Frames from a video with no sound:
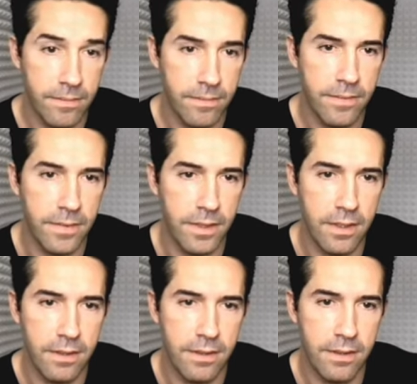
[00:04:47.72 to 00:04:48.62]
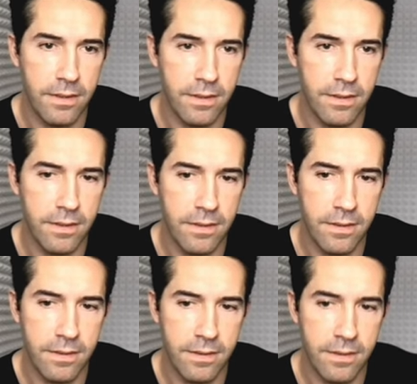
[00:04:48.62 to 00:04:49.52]

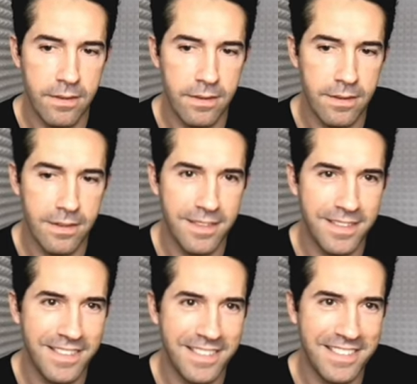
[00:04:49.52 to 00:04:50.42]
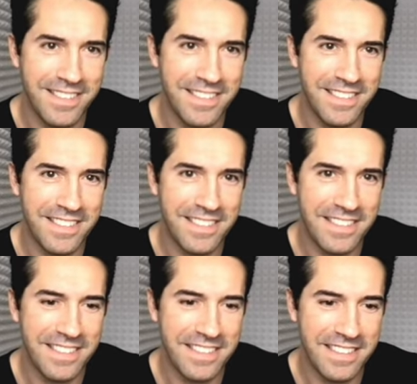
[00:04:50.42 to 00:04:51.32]

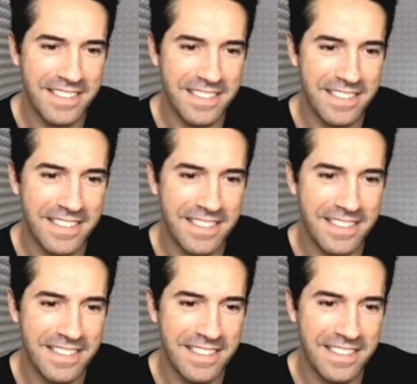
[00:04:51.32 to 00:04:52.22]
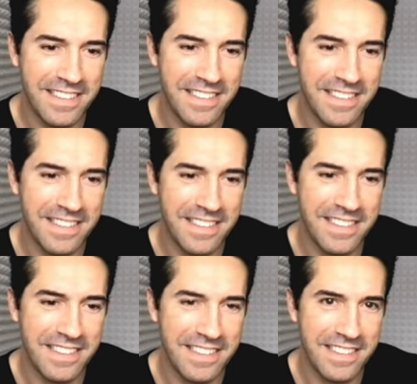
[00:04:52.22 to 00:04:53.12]

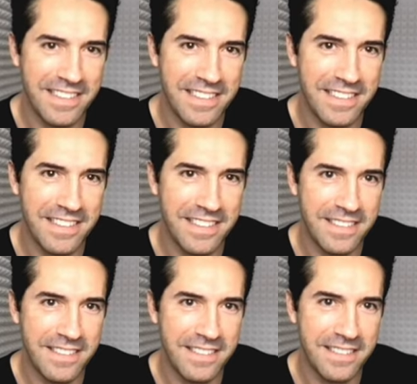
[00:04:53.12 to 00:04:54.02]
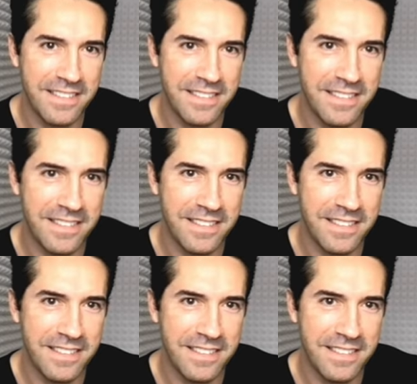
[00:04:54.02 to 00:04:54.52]
(not speaking)